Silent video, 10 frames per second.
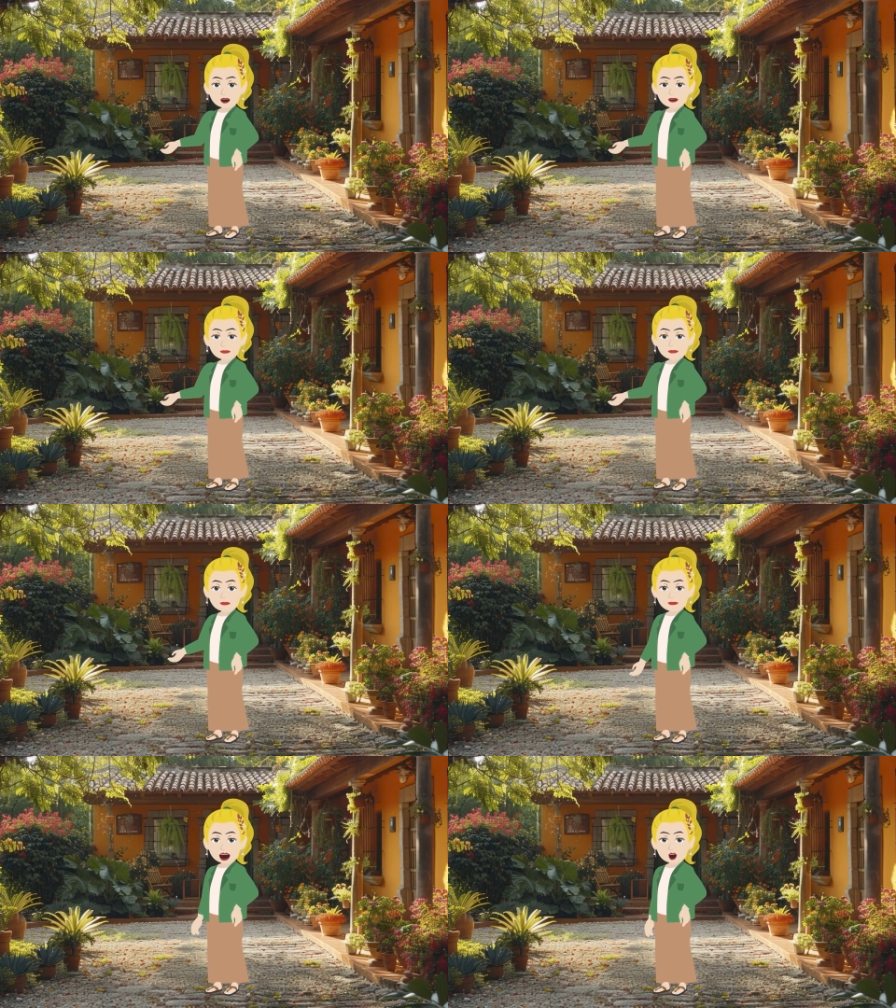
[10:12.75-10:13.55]
it,
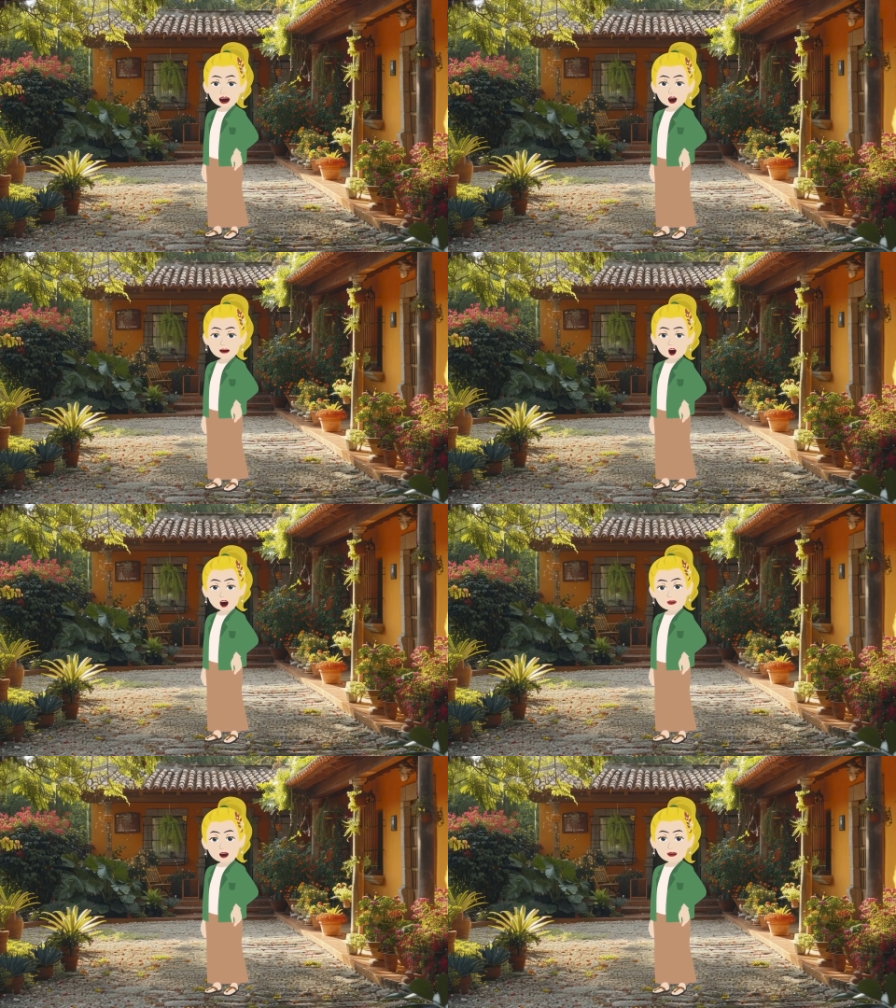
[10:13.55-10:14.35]
egg all over my
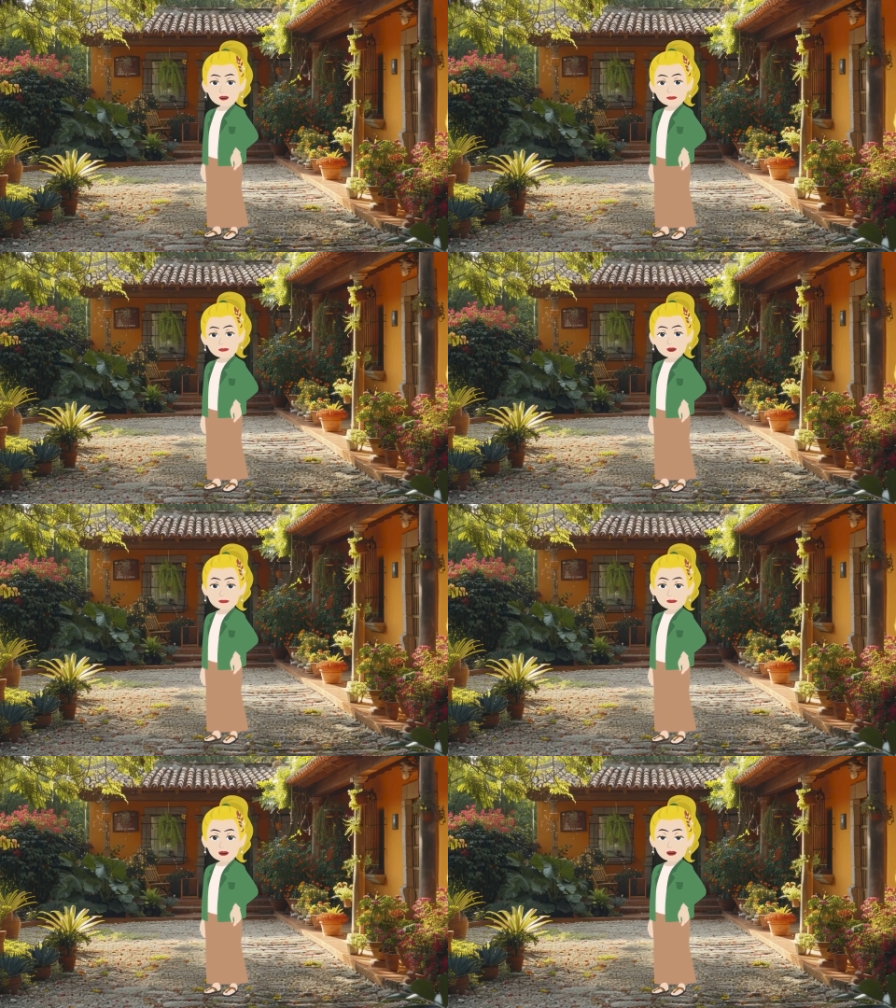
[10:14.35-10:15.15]
face,
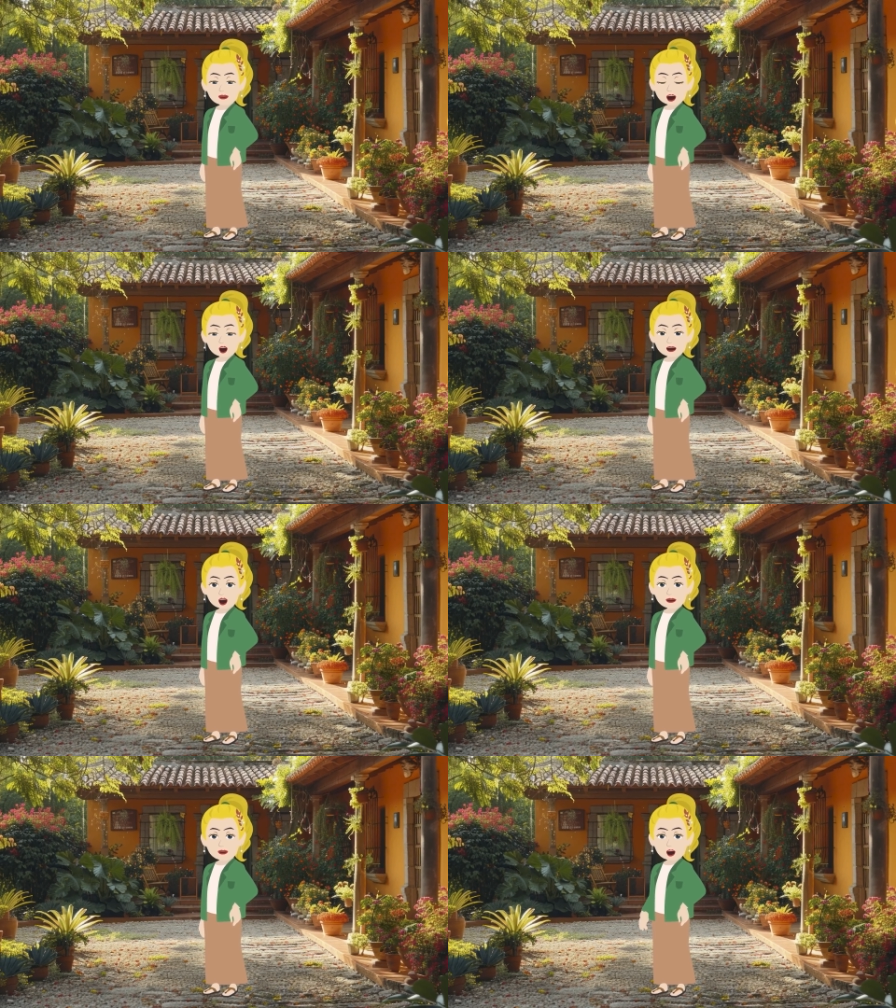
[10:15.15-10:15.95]
catching me
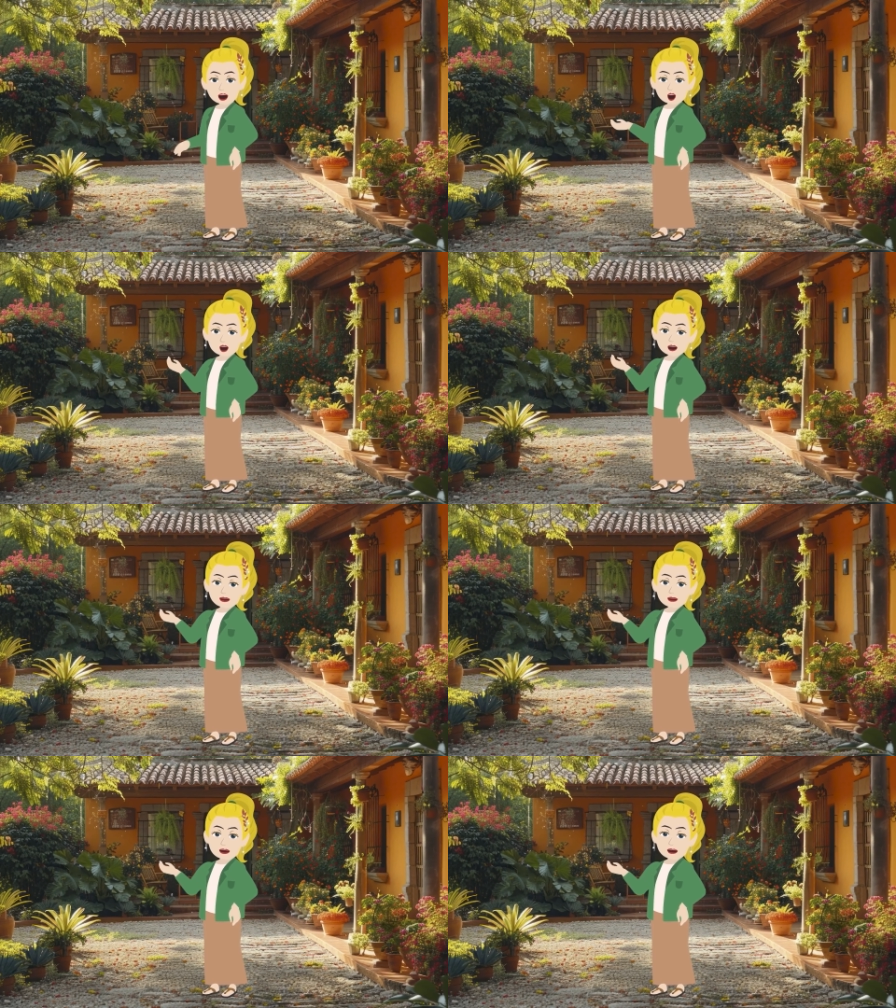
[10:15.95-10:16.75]
right here and now
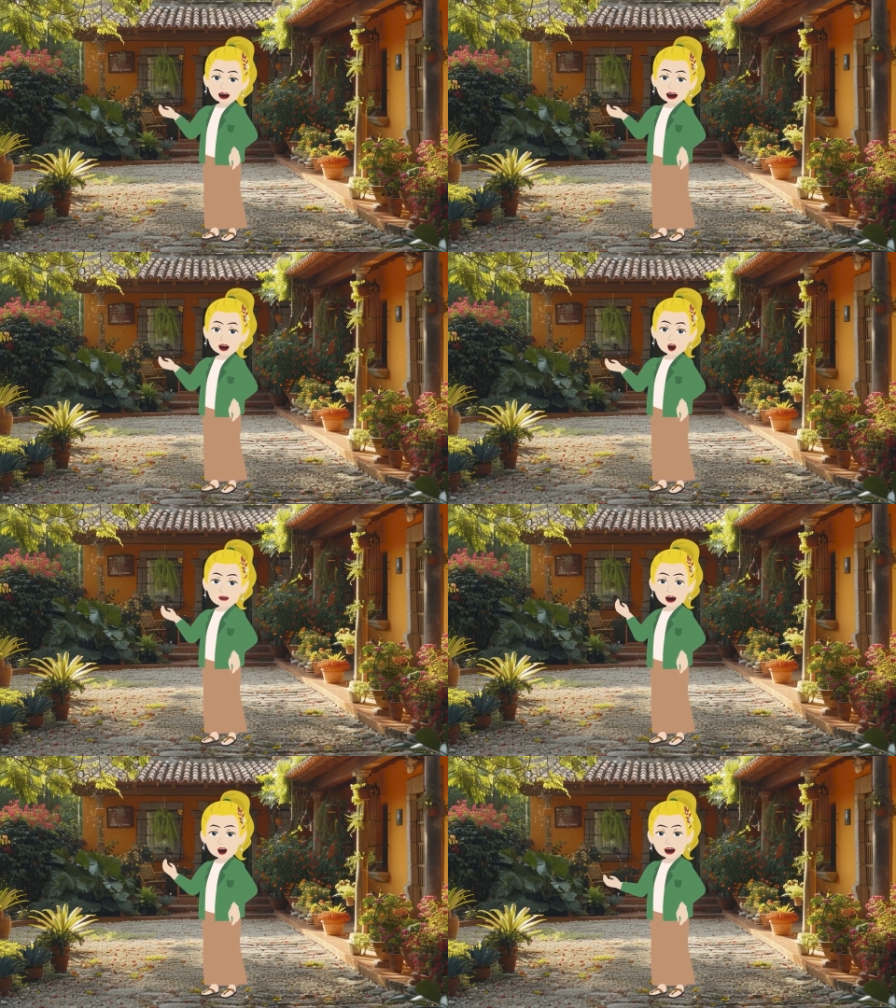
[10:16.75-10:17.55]
of doing that
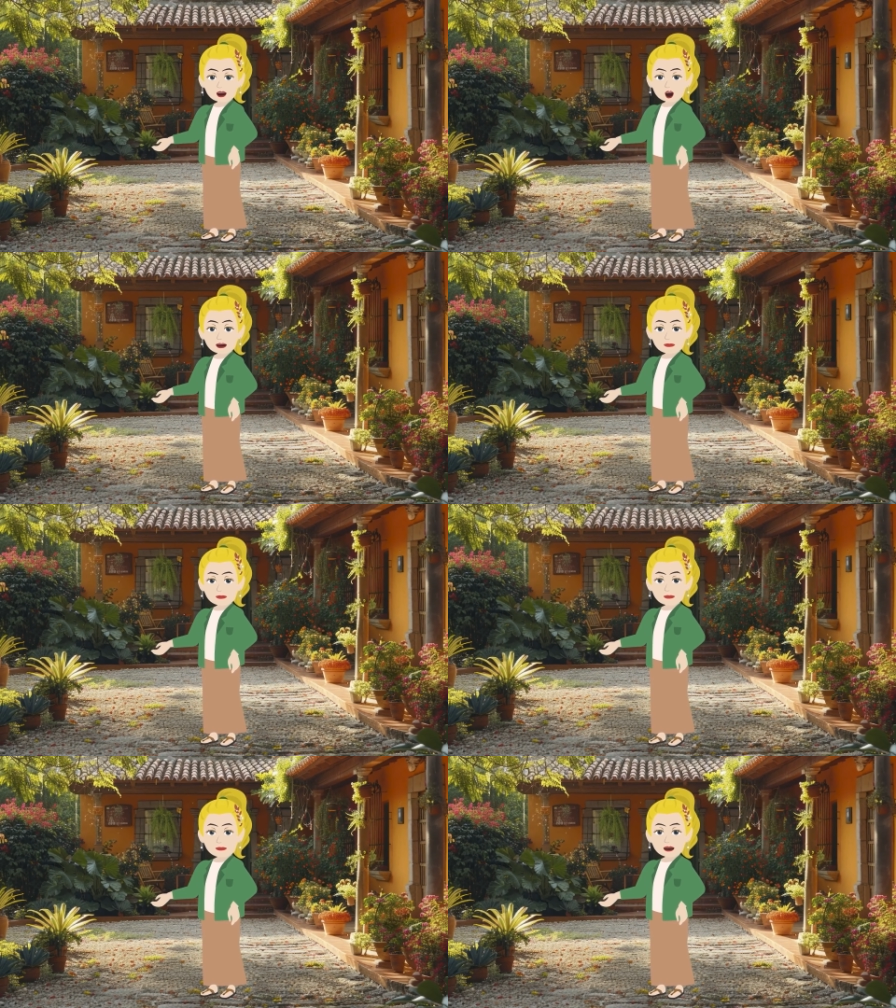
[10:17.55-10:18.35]
thing I do,
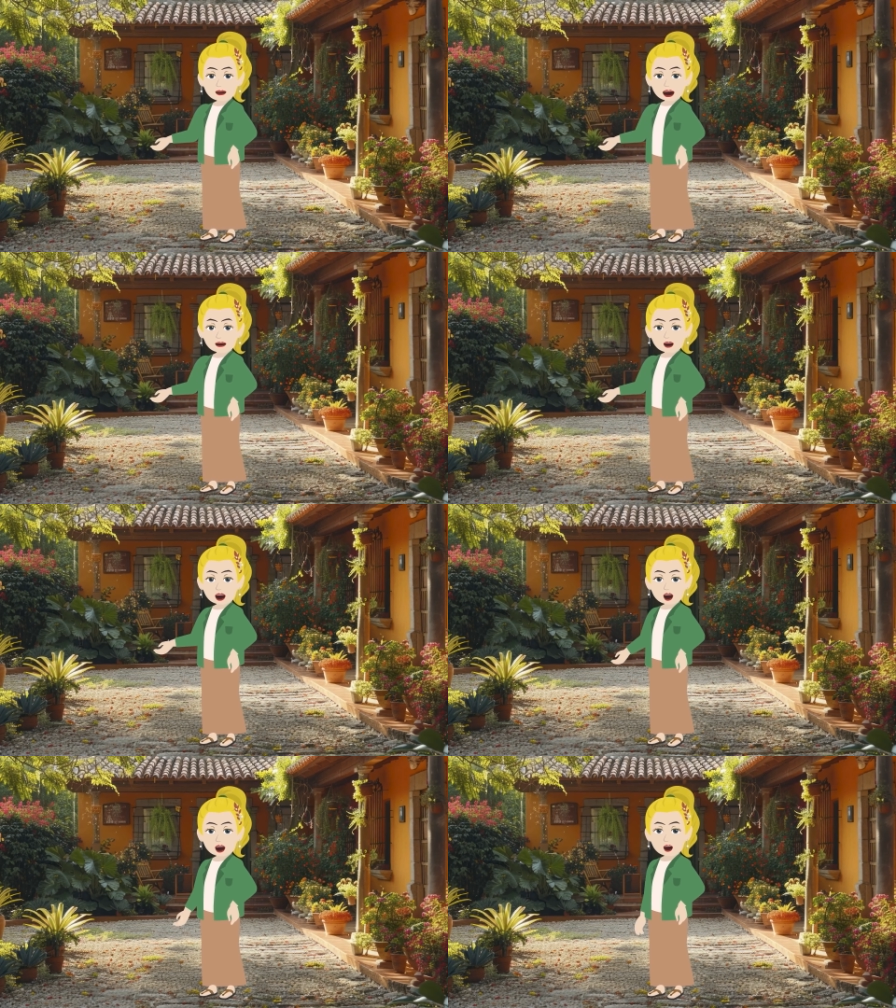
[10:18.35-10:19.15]
which doesn't
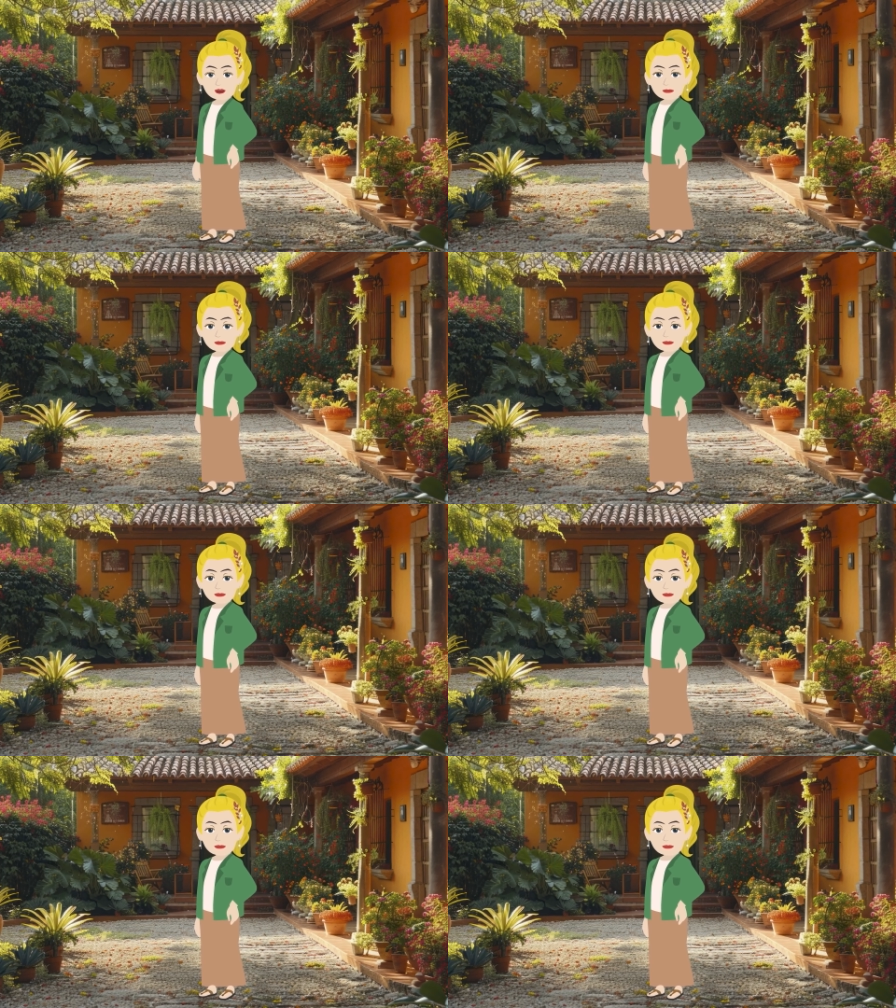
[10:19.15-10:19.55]
let it in.